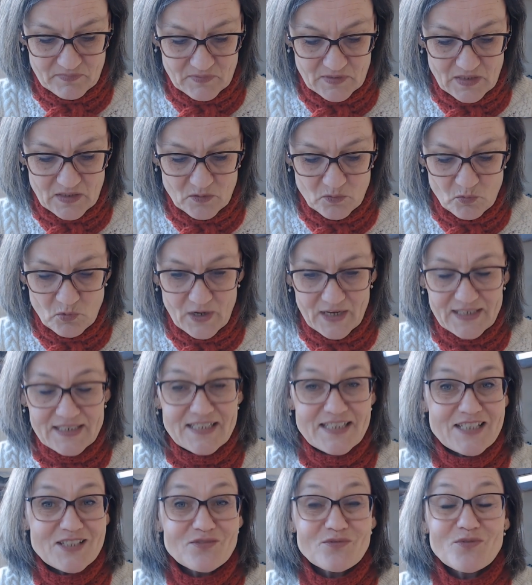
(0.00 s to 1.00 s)

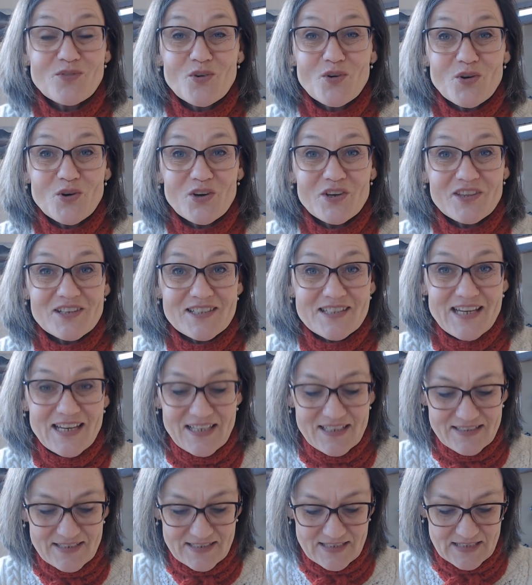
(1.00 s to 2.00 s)
waits for the
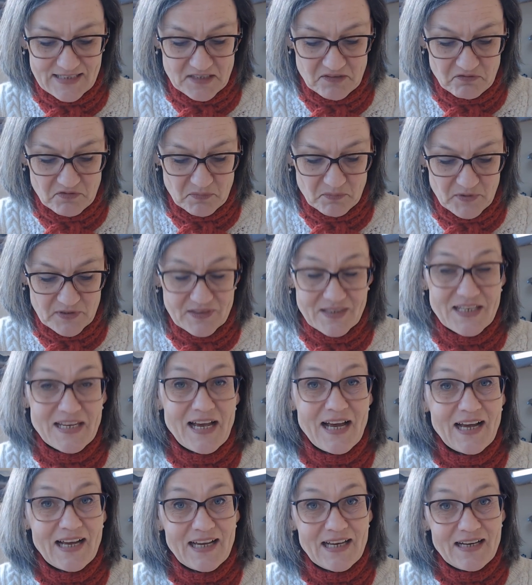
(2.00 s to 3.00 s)
second sleeve. But the
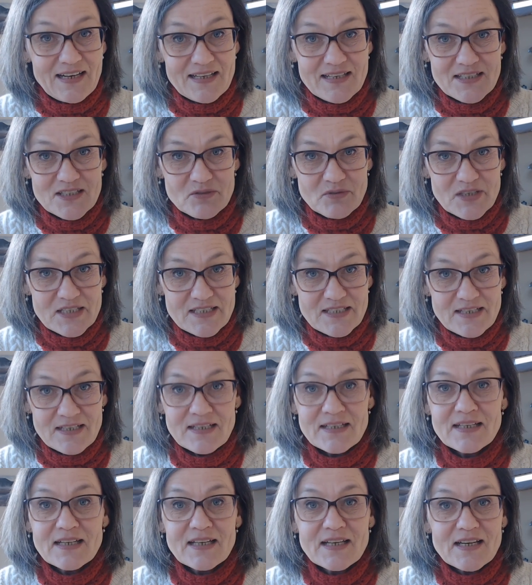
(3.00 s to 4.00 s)
Isla sweater
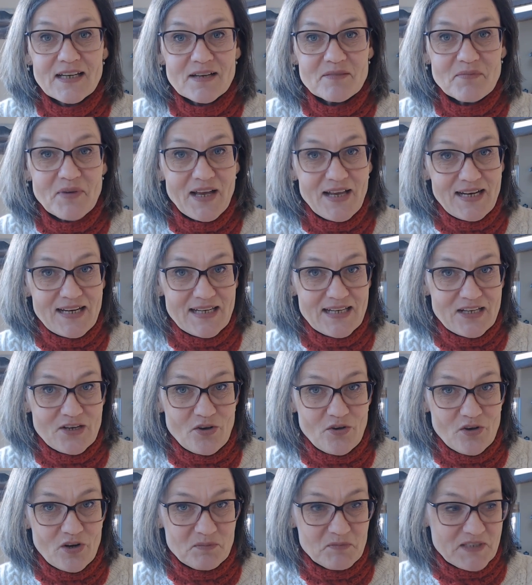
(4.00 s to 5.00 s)
by Line
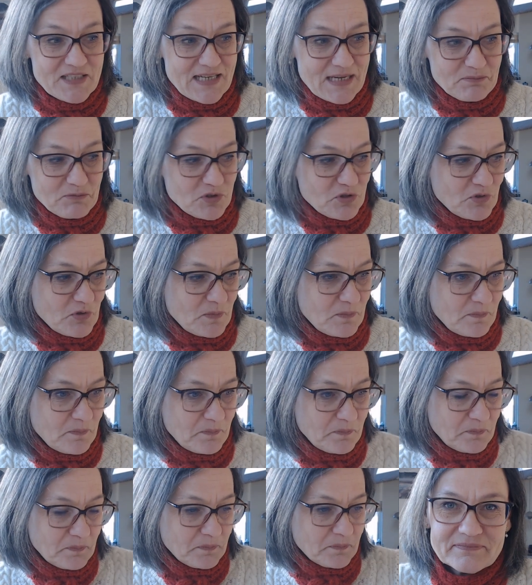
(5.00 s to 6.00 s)
Holme Samsø.
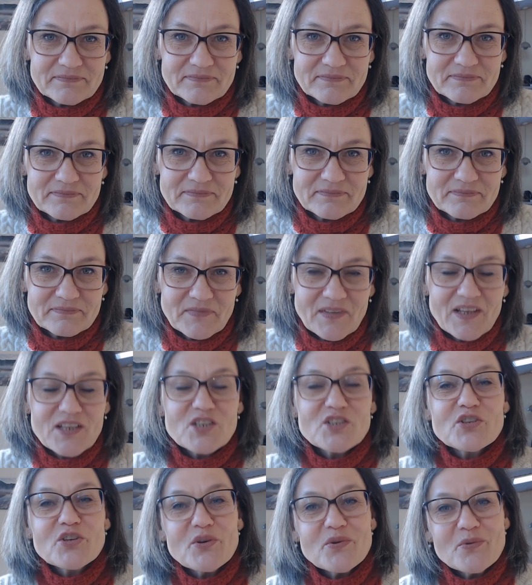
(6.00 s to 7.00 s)

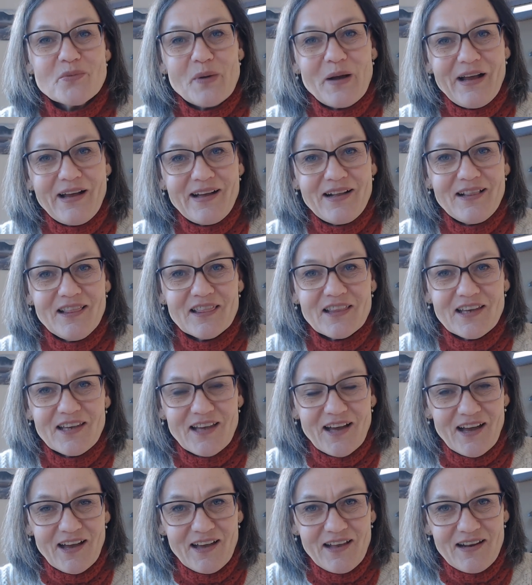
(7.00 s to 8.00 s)
So while the
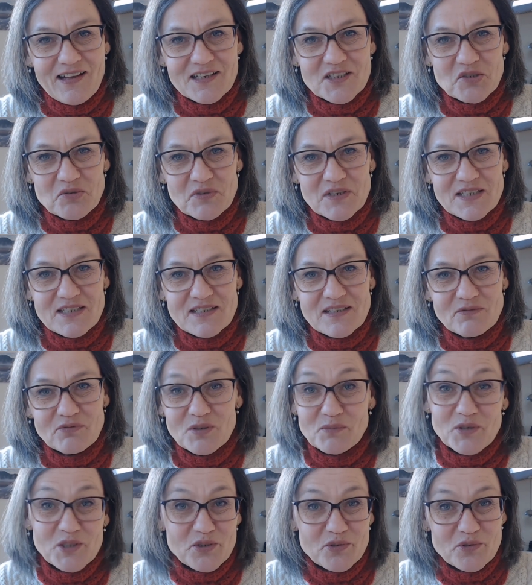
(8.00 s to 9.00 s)
Isla sweater for
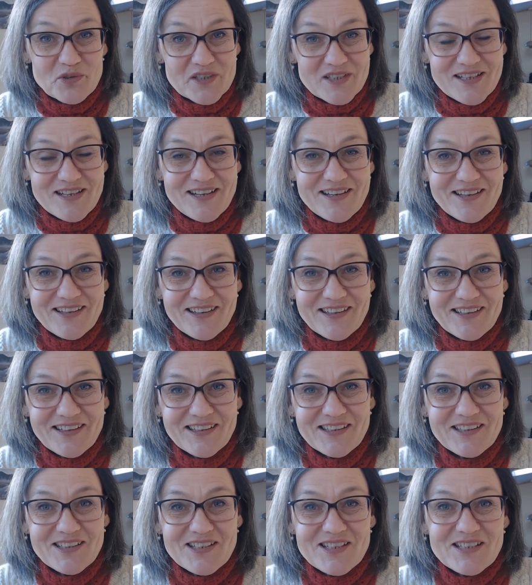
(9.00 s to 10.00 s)
my daughter
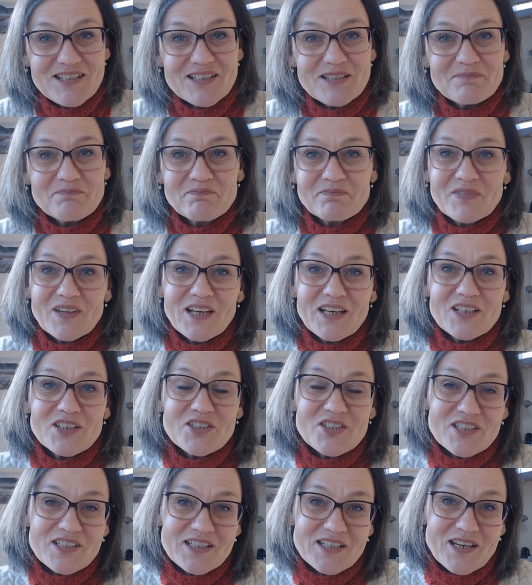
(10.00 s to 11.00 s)
is
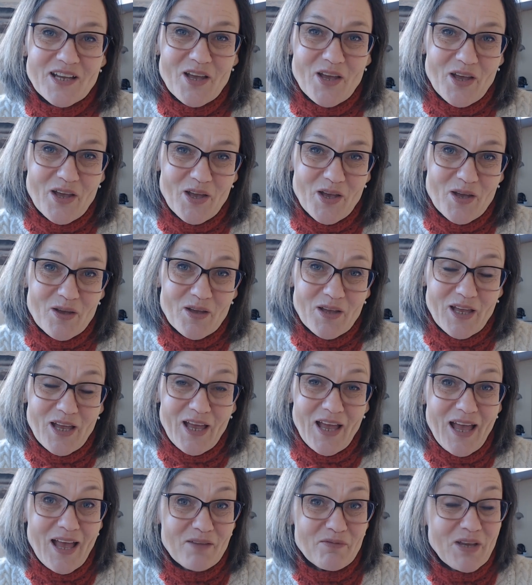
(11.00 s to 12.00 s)
just
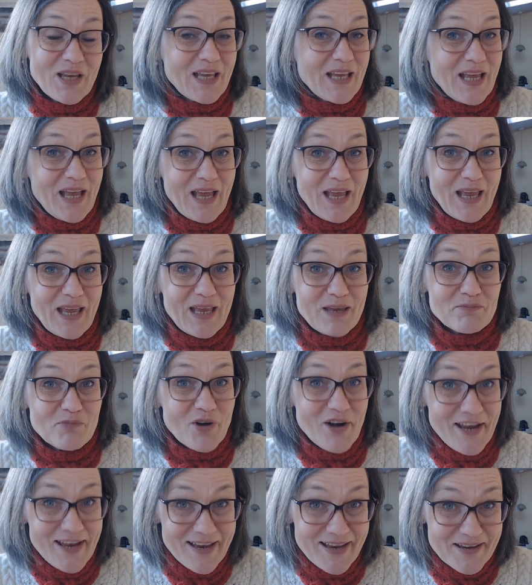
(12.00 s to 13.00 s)
having a
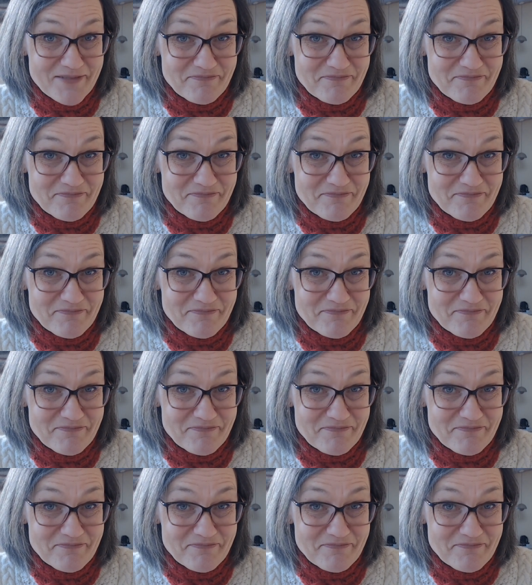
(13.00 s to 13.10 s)
break,